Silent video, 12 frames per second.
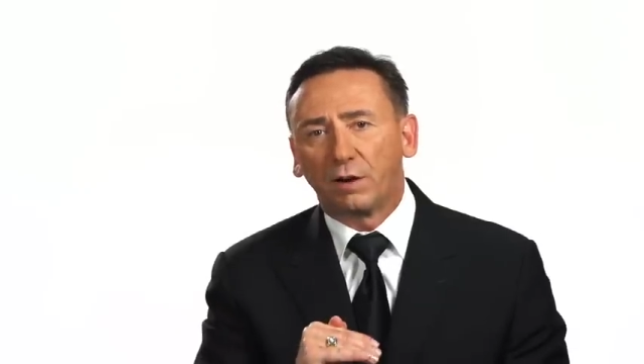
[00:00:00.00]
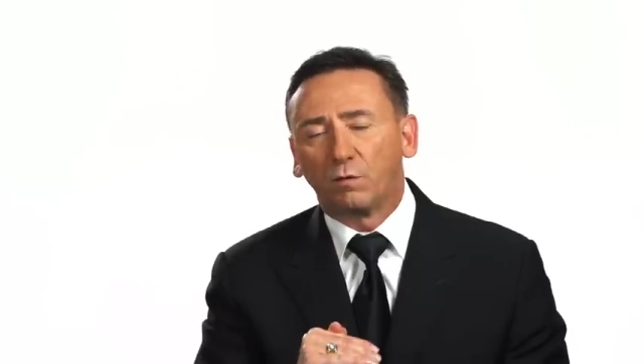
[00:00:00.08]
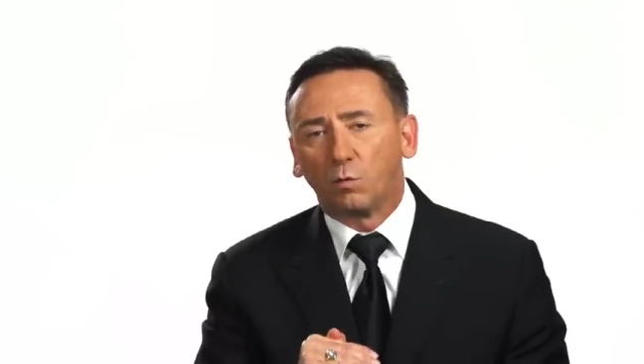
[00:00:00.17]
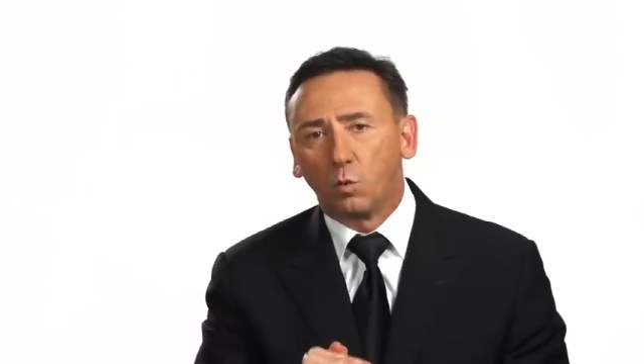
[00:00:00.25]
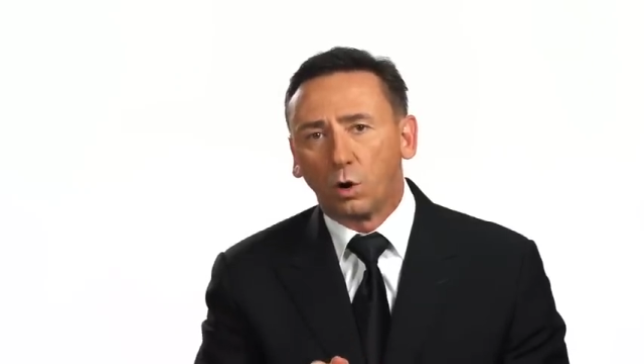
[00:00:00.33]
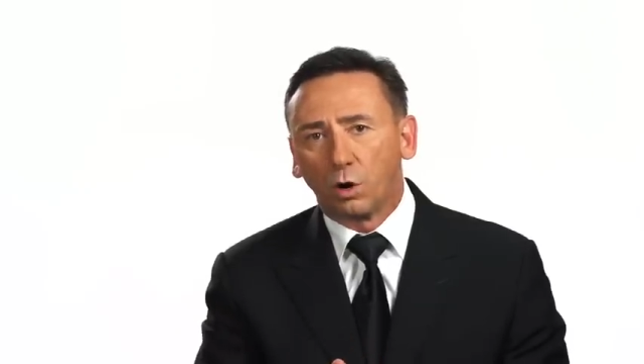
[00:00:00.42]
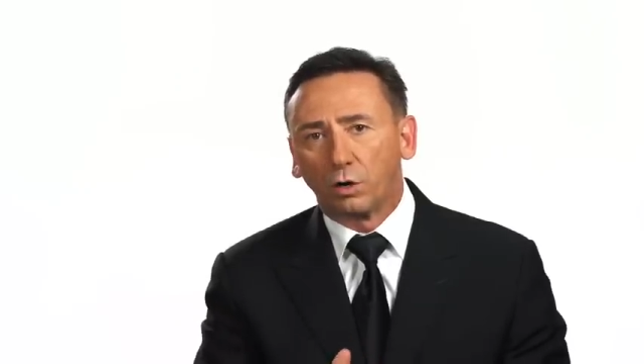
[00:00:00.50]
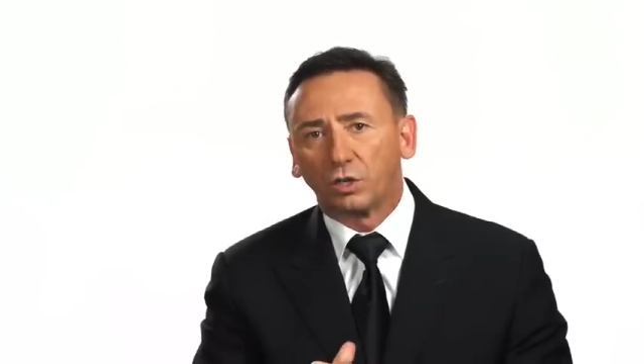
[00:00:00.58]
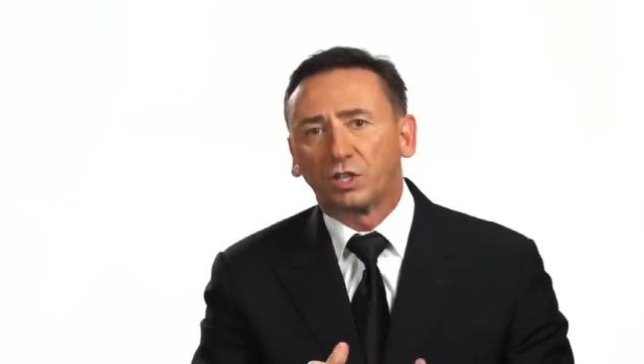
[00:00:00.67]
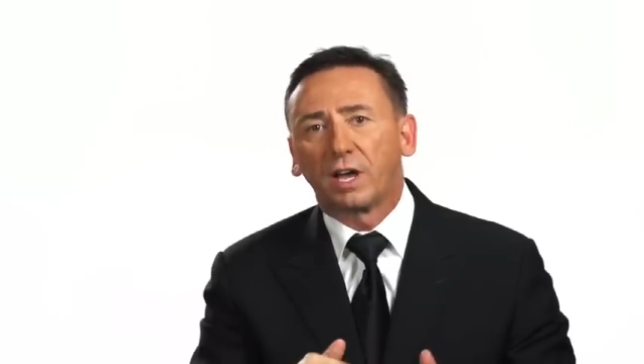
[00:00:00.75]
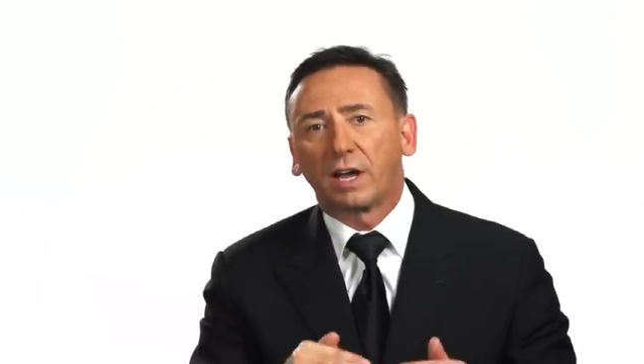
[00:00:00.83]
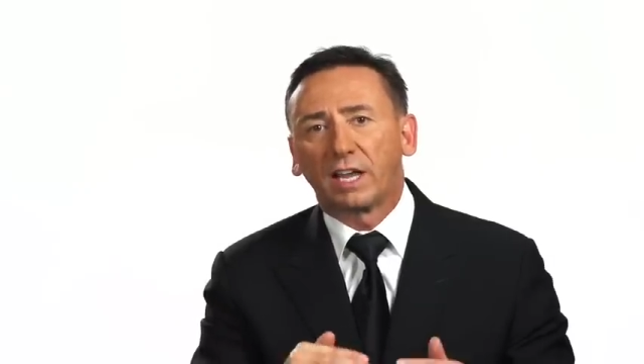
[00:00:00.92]
of
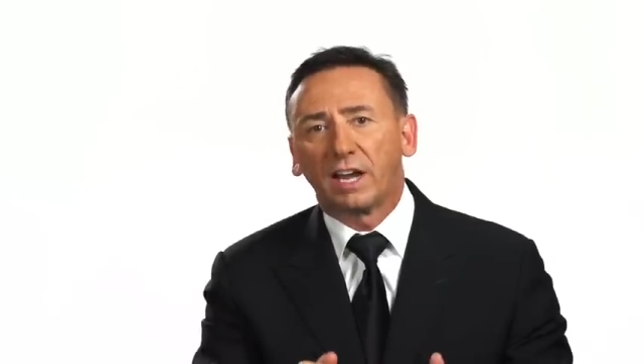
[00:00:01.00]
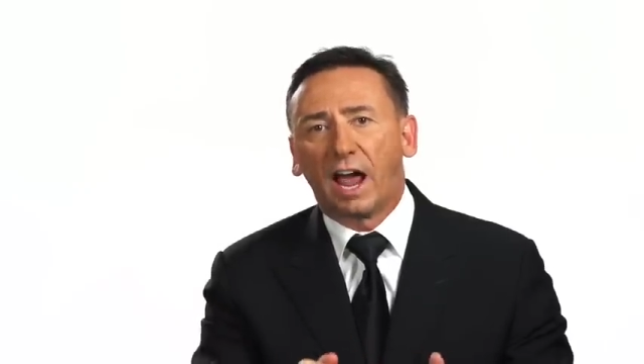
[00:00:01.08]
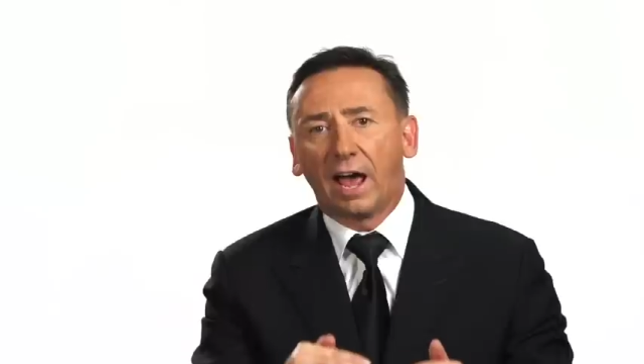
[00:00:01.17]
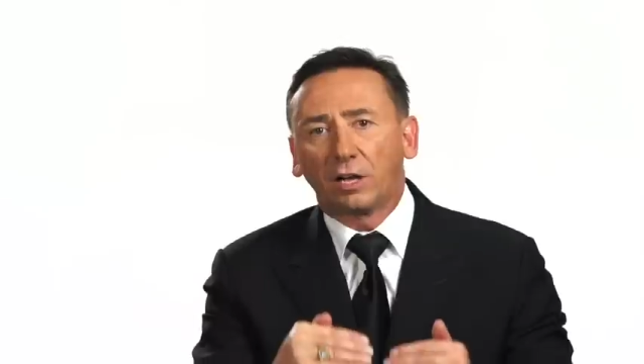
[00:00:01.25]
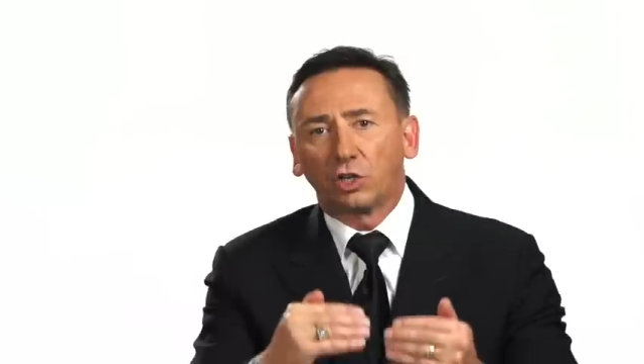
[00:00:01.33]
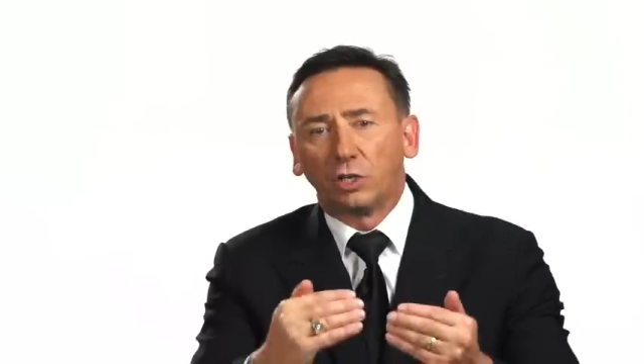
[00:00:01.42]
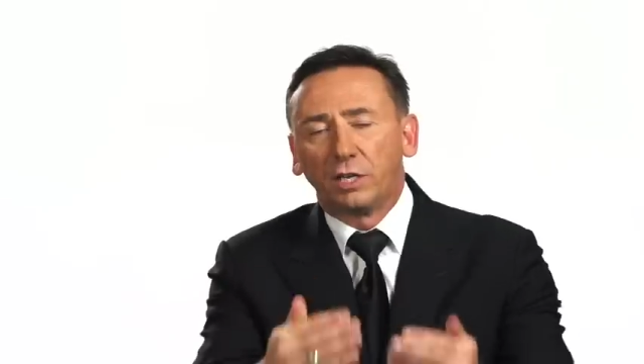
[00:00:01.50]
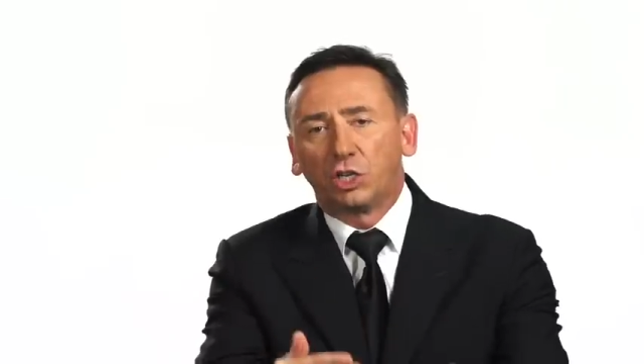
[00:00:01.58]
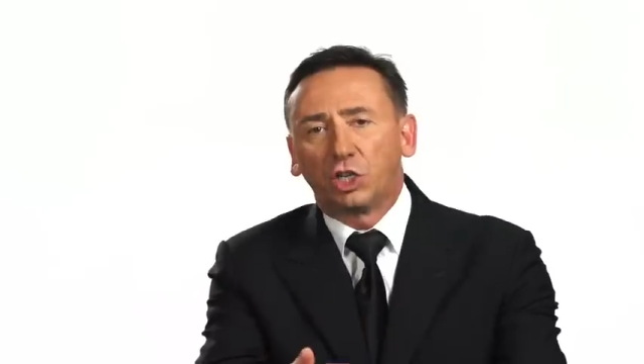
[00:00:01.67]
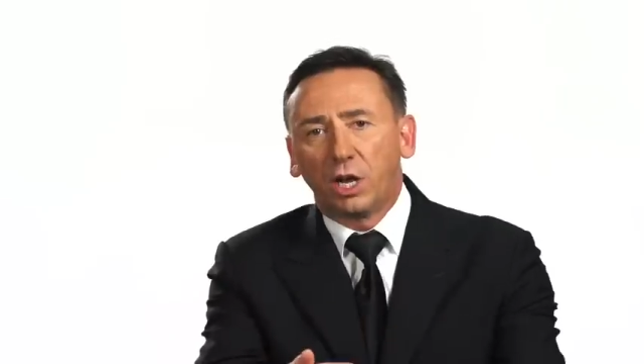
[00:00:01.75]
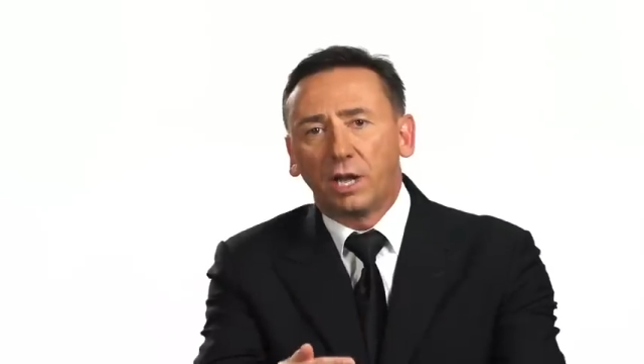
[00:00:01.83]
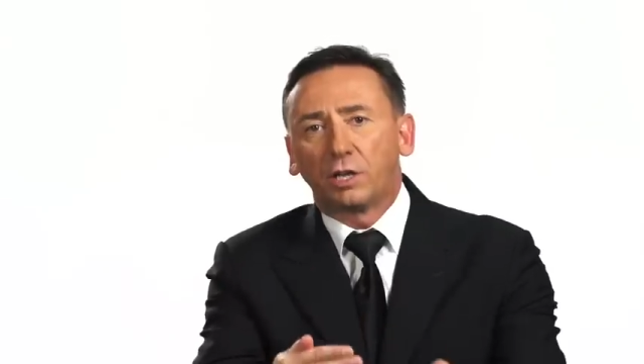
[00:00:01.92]
words that can actually
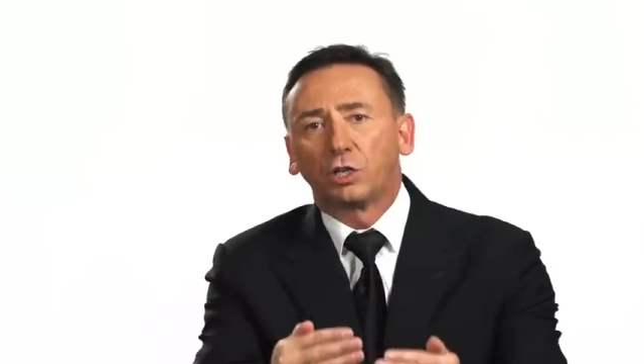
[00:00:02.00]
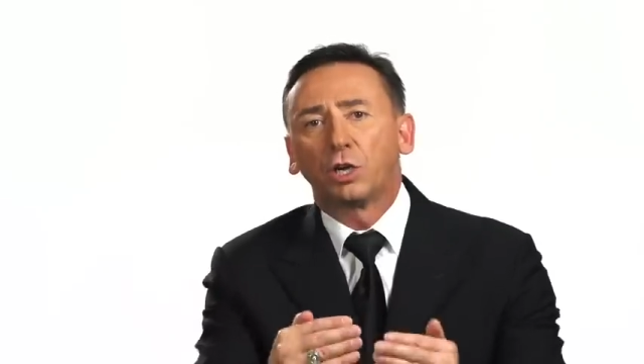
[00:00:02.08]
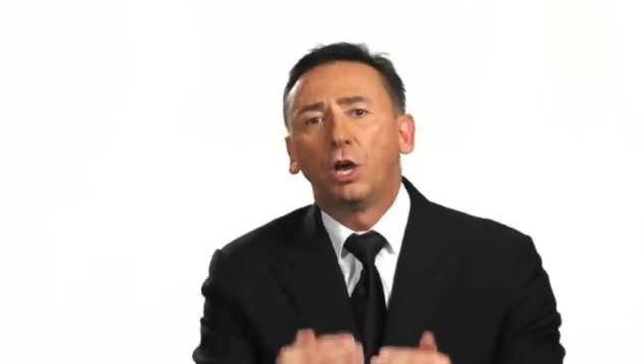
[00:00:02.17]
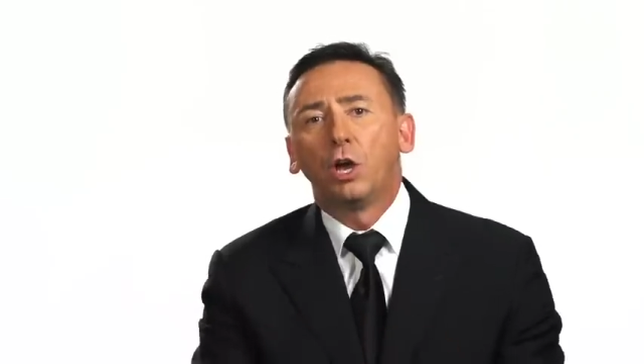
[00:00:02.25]
change